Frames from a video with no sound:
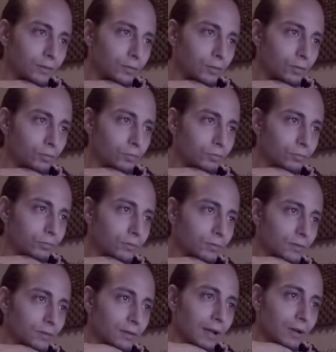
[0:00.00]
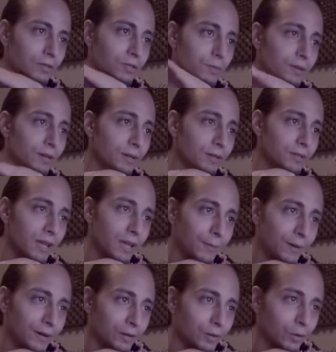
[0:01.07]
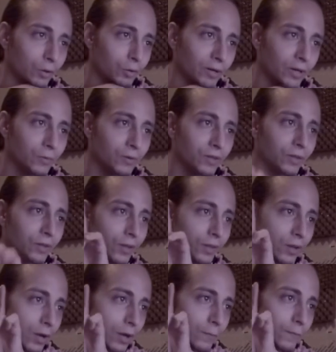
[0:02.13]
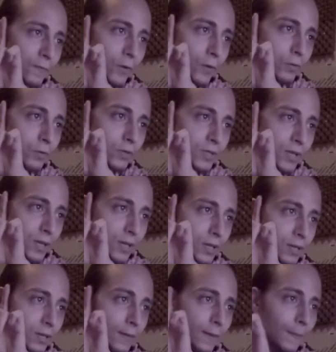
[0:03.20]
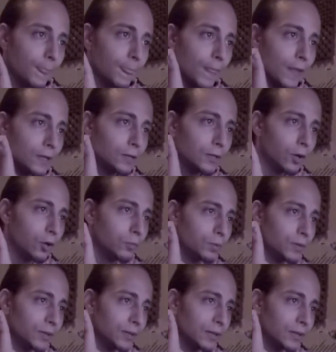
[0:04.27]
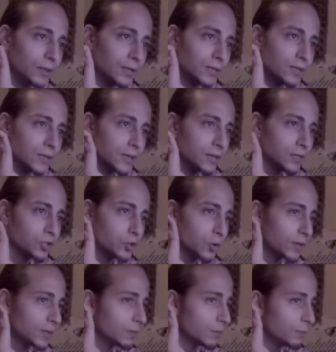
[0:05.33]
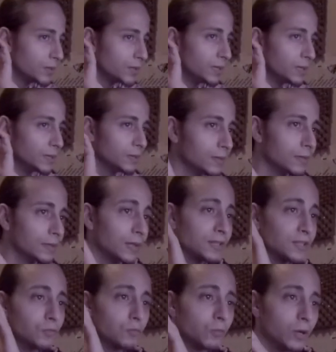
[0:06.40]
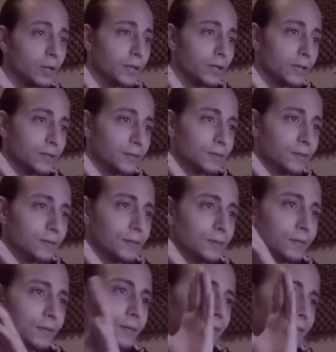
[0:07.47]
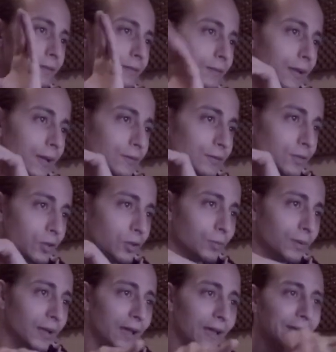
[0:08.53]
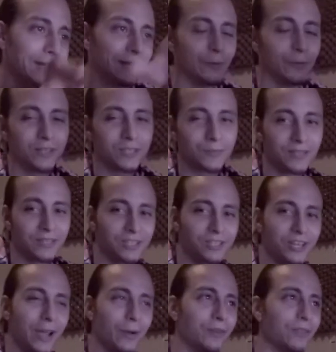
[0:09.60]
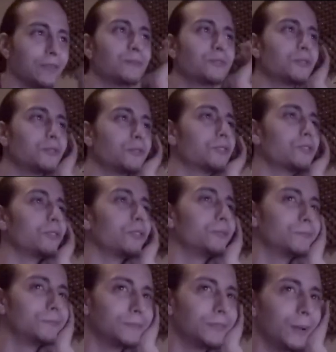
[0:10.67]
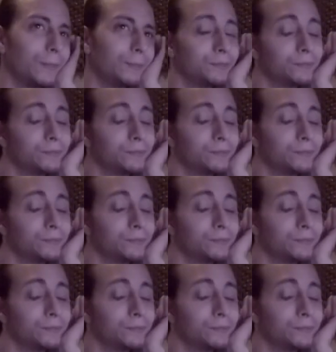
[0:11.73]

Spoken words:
dude. Now someone else came out of nowhere with another upvote saying, dope lyrics, enjoyed the beat, let's work. That was dope. Hey, he wants me to chat with him too, so